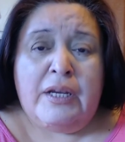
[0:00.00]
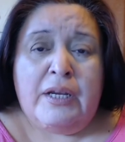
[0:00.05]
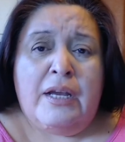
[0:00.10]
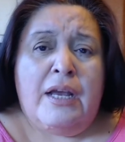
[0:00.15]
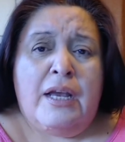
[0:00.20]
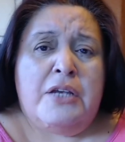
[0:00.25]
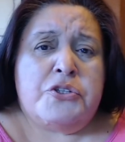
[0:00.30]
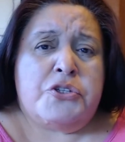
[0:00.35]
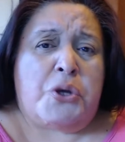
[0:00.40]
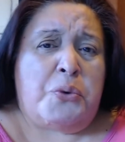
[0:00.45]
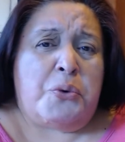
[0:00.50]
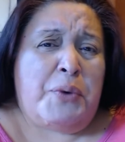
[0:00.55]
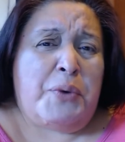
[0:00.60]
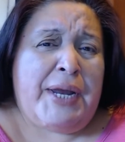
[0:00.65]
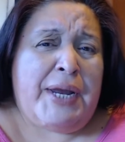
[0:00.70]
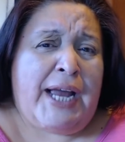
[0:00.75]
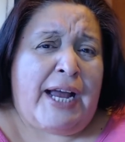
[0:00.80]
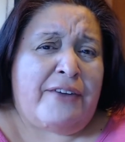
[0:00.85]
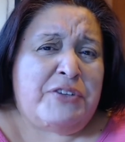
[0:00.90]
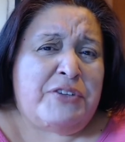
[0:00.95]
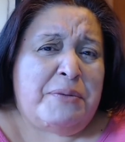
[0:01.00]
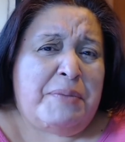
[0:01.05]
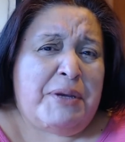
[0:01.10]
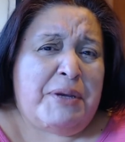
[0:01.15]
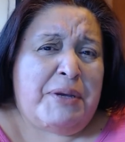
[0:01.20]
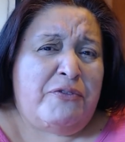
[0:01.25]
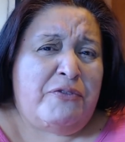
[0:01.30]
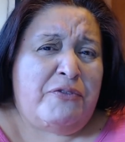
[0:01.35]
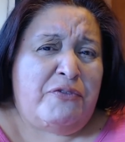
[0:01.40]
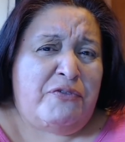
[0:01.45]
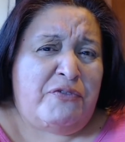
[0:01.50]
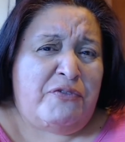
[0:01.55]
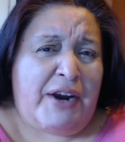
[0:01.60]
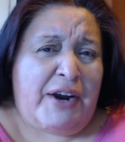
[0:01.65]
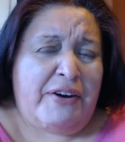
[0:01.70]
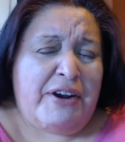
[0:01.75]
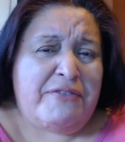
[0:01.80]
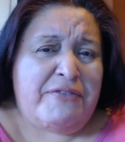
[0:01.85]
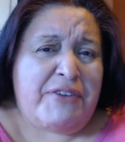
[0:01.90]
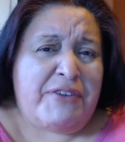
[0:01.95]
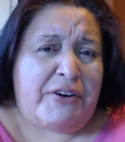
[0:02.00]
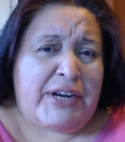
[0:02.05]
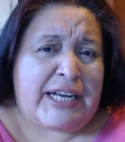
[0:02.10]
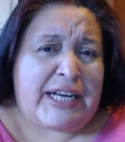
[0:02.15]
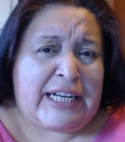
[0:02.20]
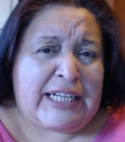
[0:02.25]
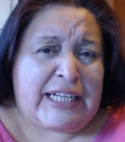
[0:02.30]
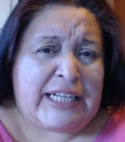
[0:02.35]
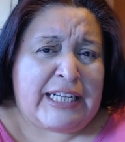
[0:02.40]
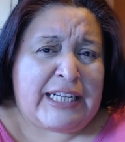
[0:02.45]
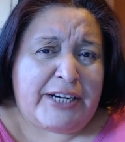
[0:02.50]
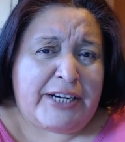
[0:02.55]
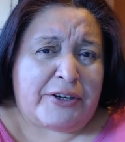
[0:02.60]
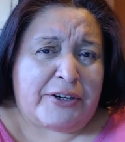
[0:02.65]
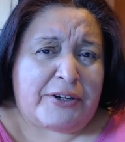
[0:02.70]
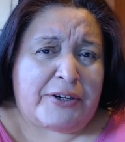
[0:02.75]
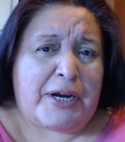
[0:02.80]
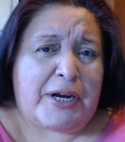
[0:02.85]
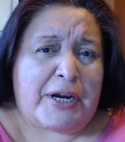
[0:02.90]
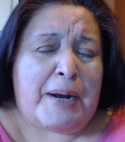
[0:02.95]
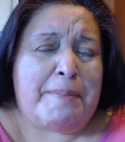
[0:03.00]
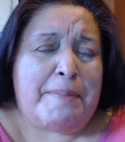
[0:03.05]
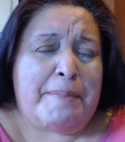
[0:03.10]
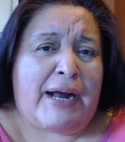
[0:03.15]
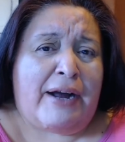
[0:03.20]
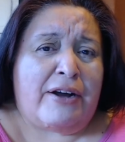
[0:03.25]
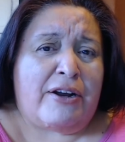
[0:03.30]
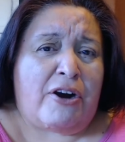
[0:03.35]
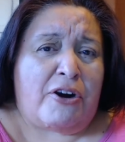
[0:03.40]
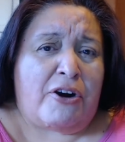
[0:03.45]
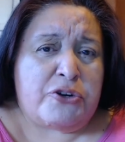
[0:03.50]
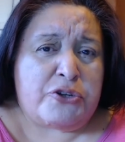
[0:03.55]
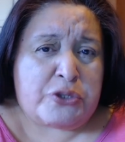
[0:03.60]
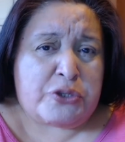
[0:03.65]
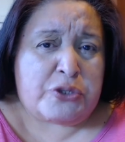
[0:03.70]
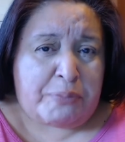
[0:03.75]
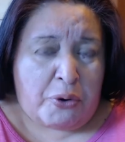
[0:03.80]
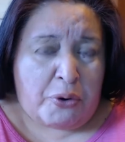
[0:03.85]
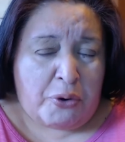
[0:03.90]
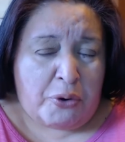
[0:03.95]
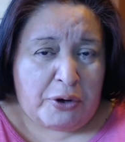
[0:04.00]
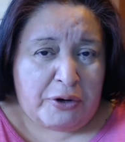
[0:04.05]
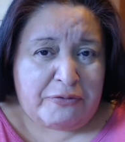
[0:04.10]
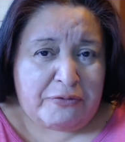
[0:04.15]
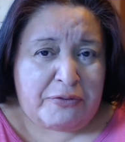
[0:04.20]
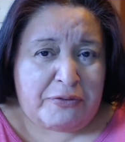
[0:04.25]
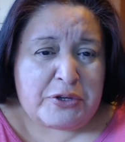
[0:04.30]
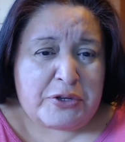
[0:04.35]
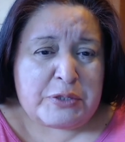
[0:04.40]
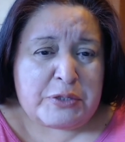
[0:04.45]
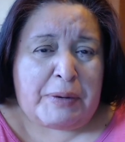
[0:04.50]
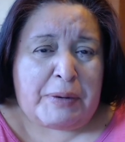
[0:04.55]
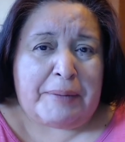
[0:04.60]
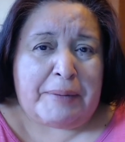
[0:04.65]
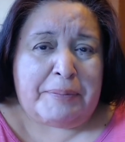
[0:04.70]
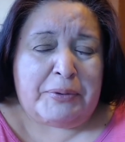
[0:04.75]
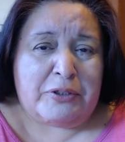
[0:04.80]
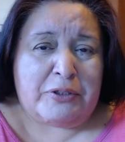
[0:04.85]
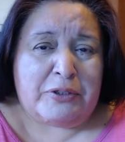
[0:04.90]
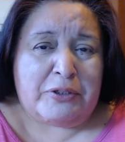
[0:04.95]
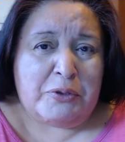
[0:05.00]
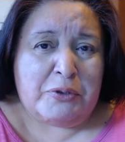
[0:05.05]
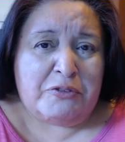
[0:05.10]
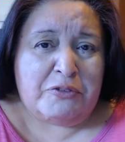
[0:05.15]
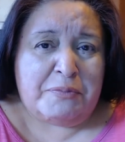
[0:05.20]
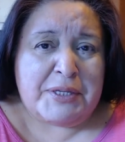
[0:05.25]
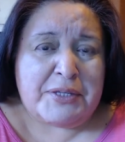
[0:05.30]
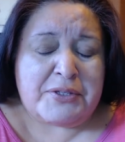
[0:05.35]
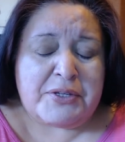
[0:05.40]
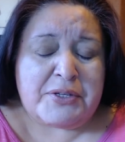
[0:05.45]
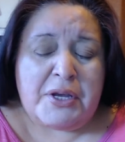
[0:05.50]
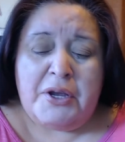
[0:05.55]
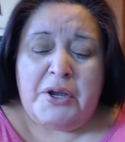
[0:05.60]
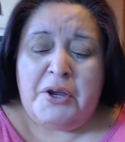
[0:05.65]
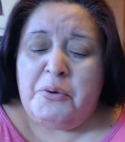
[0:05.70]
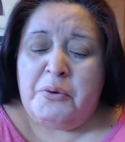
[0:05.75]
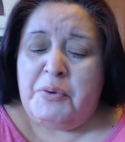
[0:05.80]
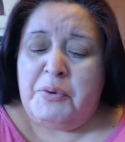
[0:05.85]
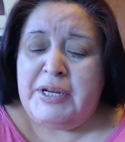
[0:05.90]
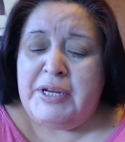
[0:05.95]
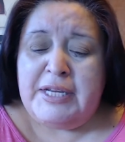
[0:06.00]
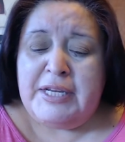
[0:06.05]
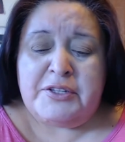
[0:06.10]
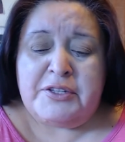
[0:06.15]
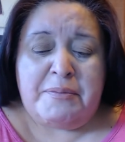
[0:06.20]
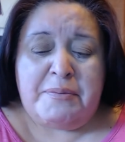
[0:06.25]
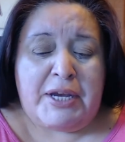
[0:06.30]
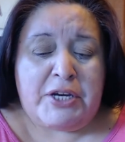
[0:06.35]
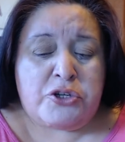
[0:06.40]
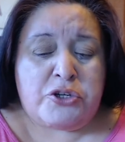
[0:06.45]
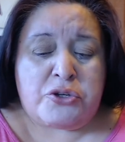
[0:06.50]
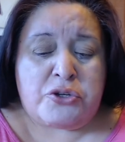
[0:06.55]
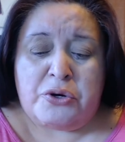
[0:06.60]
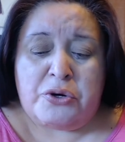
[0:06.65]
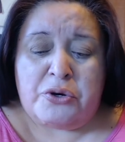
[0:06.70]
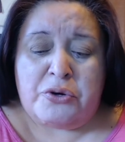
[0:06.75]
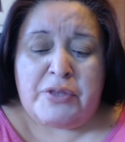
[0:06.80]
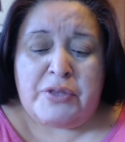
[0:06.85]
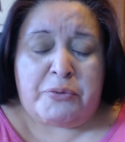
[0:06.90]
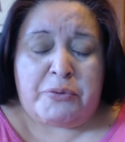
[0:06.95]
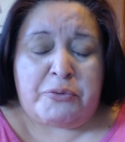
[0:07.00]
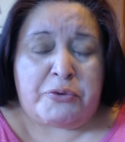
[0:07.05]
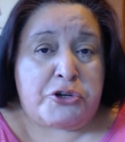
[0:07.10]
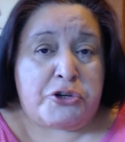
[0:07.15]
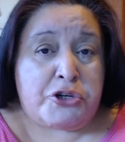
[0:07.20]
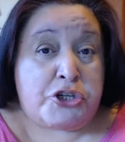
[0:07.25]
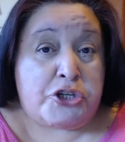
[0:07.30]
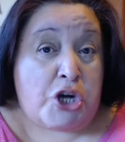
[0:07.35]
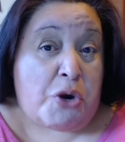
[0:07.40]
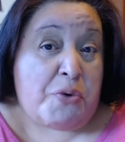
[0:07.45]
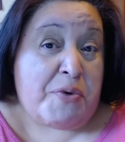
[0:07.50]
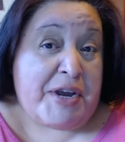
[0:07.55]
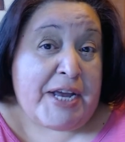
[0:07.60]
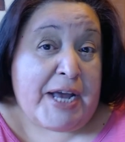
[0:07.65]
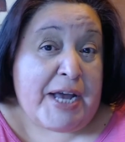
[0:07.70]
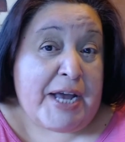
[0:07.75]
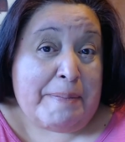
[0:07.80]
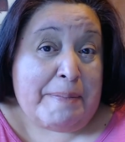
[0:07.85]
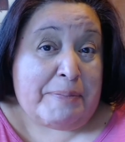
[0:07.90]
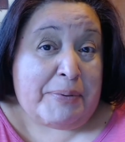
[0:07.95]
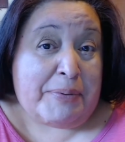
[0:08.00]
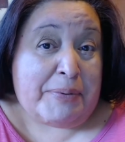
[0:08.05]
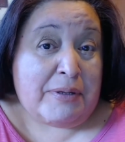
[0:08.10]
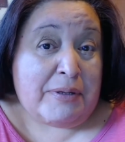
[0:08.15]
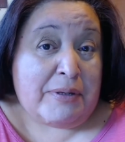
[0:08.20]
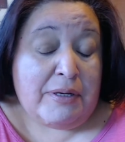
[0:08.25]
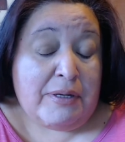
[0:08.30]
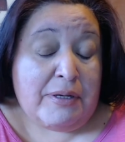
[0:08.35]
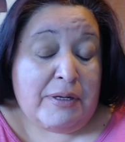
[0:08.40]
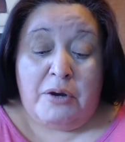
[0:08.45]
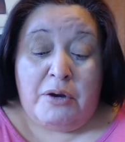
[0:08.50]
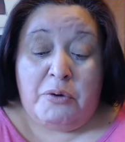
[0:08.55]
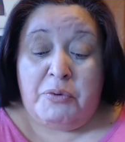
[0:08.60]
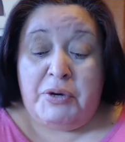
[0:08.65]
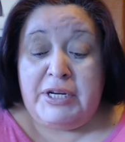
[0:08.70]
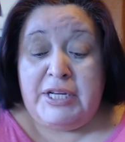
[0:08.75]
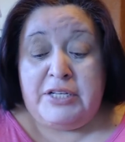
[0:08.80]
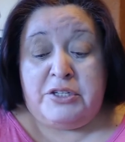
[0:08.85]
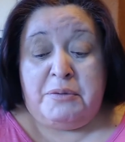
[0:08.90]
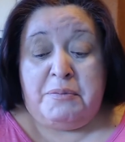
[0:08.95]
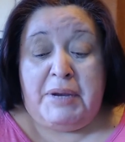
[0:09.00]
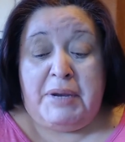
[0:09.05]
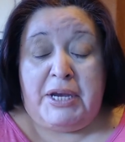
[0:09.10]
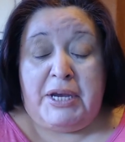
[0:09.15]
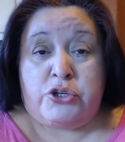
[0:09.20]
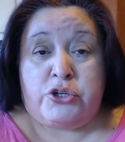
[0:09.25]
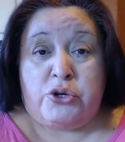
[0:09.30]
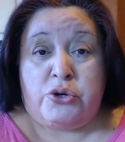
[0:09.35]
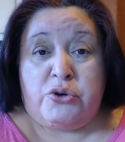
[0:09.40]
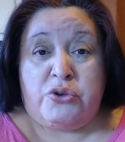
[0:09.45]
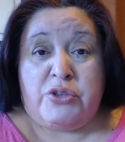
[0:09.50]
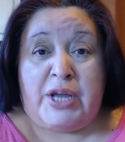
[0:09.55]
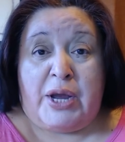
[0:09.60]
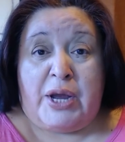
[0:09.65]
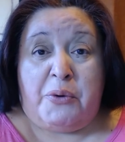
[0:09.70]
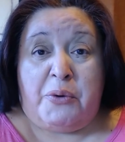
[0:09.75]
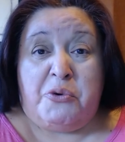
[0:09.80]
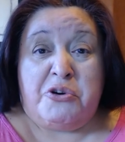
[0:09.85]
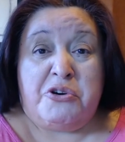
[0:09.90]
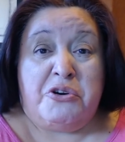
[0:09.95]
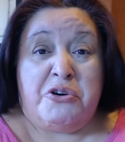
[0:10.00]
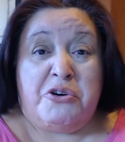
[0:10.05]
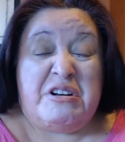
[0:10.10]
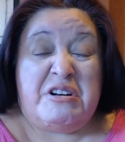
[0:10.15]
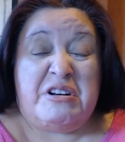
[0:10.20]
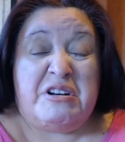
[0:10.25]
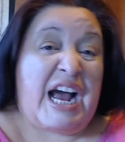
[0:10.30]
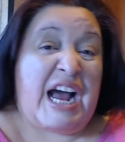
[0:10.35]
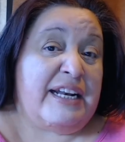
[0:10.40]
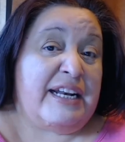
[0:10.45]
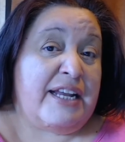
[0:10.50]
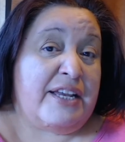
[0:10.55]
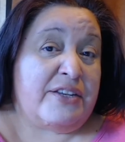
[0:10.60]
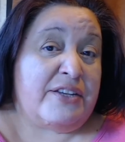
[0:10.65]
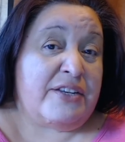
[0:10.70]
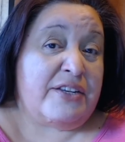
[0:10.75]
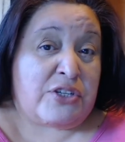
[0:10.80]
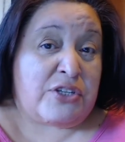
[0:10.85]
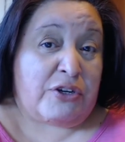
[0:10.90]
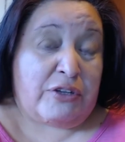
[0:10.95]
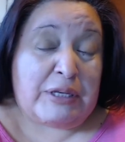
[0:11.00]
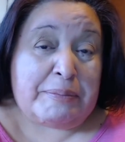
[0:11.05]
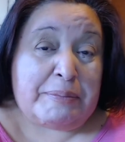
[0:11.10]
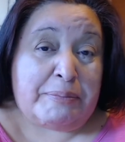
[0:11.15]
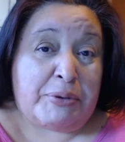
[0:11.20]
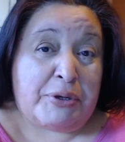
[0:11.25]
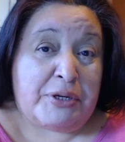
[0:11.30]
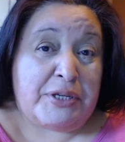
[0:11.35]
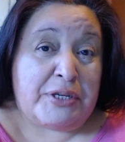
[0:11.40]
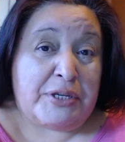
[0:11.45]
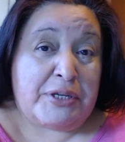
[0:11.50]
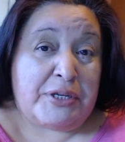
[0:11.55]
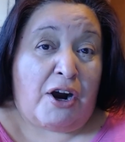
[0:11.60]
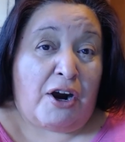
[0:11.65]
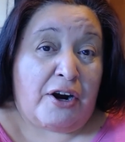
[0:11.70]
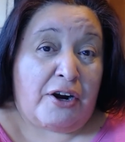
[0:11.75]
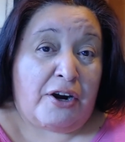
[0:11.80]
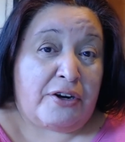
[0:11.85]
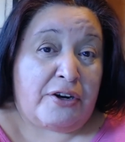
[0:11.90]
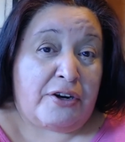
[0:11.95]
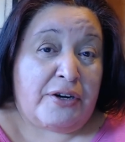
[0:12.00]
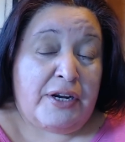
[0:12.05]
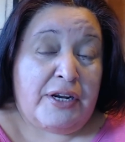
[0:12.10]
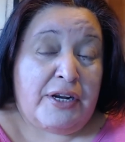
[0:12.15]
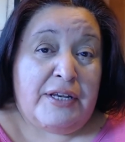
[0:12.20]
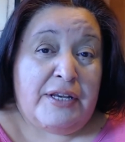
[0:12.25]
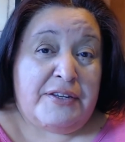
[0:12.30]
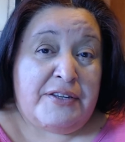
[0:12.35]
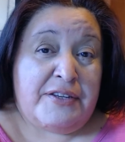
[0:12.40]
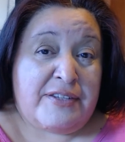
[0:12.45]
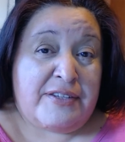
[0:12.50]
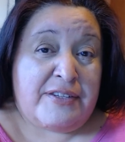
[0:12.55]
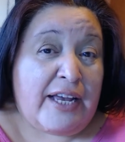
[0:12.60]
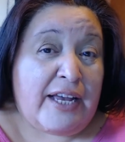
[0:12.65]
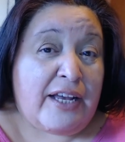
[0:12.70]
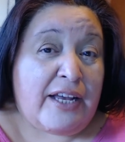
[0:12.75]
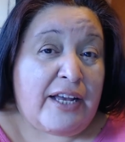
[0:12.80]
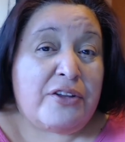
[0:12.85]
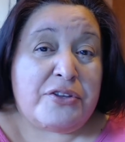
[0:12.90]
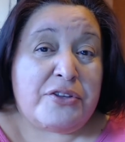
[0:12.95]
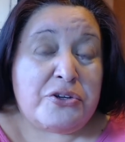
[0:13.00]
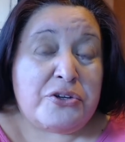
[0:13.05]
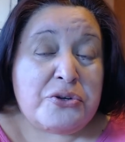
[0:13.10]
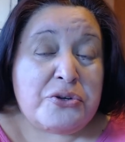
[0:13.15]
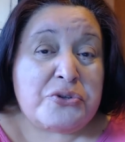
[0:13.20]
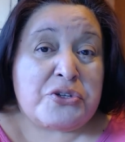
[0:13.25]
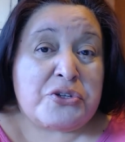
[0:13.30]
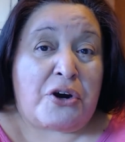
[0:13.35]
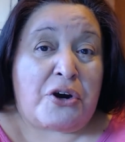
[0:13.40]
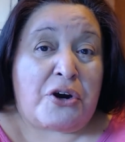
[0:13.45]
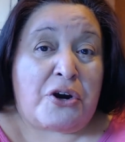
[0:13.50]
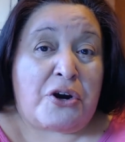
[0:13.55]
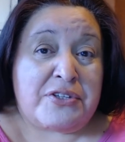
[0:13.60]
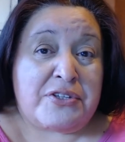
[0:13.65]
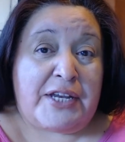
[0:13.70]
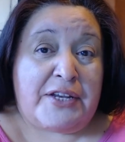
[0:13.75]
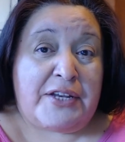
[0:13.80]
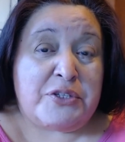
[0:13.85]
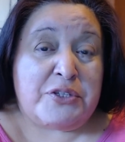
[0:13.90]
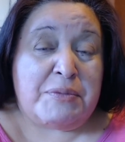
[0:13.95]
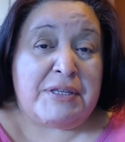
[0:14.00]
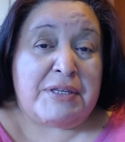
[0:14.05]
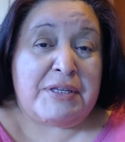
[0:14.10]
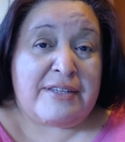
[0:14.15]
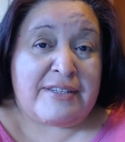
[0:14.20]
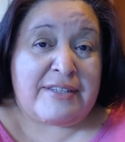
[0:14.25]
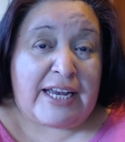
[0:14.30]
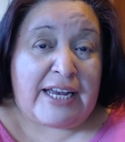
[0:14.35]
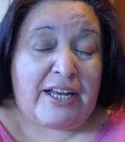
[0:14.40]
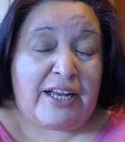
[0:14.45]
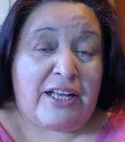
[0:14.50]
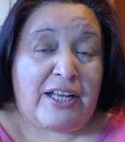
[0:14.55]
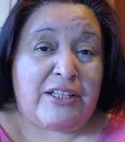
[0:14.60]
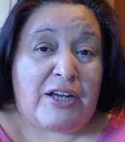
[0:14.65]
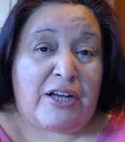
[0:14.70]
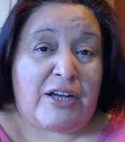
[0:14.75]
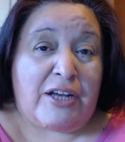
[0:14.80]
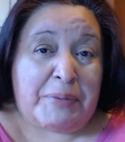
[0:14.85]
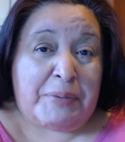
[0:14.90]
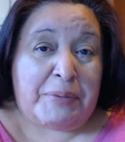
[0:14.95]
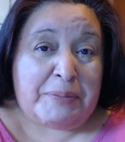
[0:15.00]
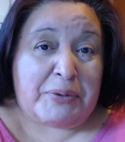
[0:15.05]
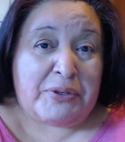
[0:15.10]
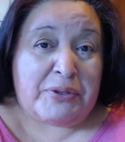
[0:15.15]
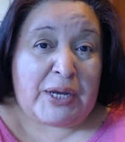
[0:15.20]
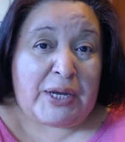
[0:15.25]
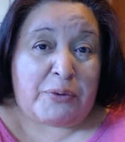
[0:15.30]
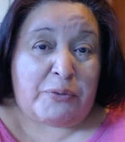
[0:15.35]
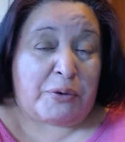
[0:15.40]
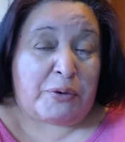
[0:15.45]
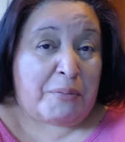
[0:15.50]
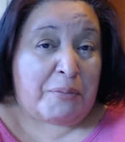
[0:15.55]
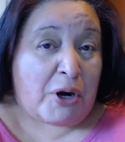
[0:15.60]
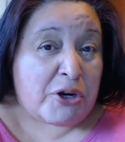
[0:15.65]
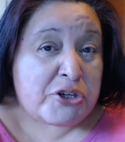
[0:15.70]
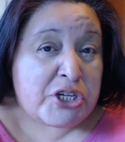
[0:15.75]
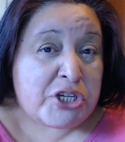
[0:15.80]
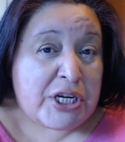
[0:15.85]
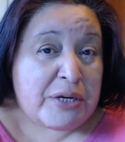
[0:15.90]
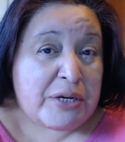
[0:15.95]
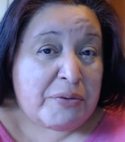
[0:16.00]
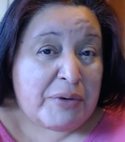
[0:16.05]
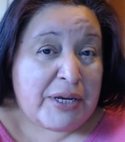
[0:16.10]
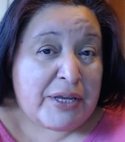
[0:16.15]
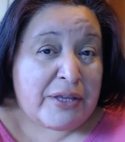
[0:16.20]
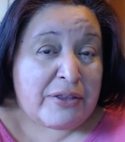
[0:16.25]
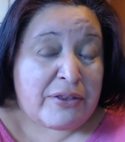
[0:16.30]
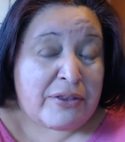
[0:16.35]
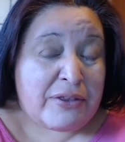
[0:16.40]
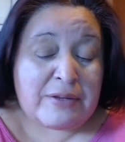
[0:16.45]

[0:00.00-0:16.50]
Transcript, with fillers: So we have to be very, very clear about our support for those popular movements. We need to make sure that we're showing up. We need to make sure that we're not necessarily putting the hard sell, the used car salesman sell on people that we're marching with.